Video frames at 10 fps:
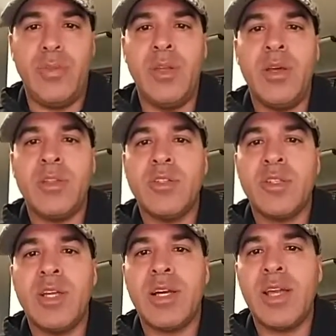It's
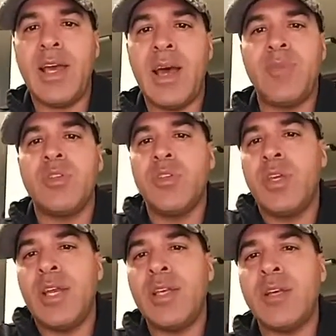just not going to happen. So you
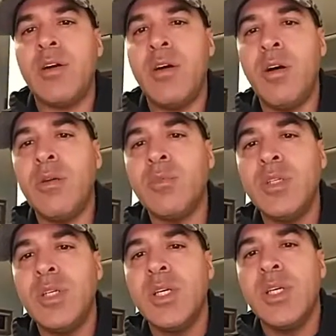got to get calmed,
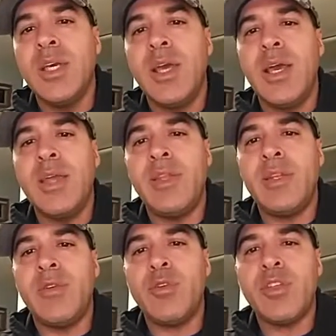and then
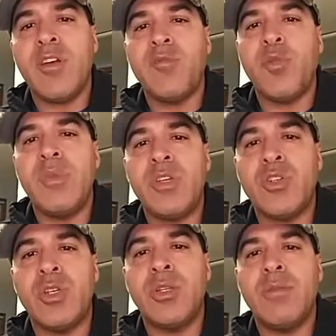give yourself
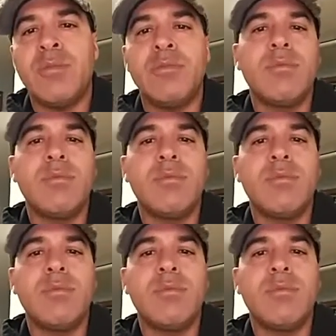permission